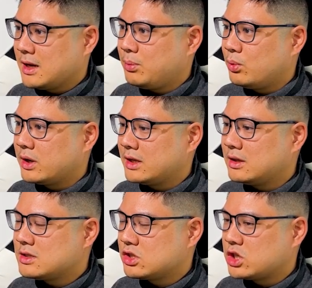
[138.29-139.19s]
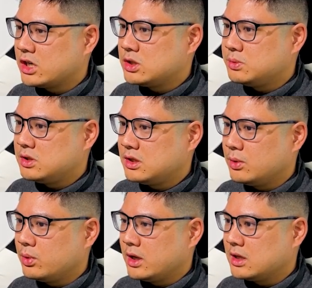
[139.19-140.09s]
When I did this in ChatGPT,
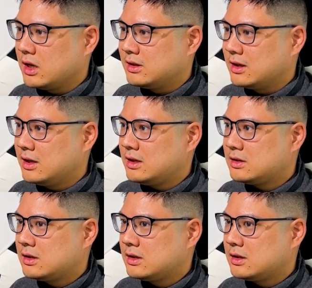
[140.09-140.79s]
it did it,